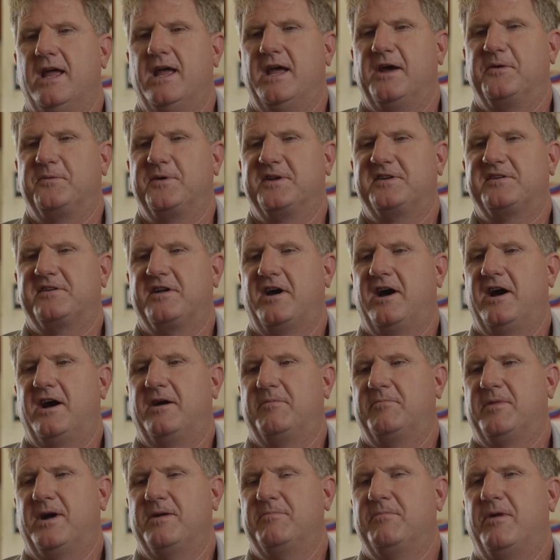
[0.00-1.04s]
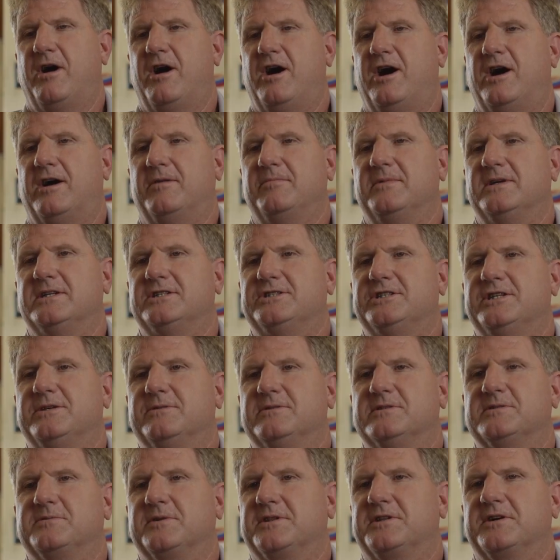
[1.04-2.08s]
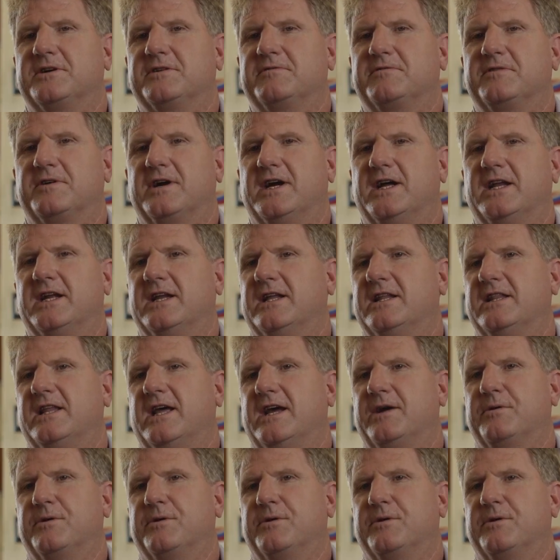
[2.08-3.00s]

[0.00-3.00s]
we saw my mom, and she was with her friend, and they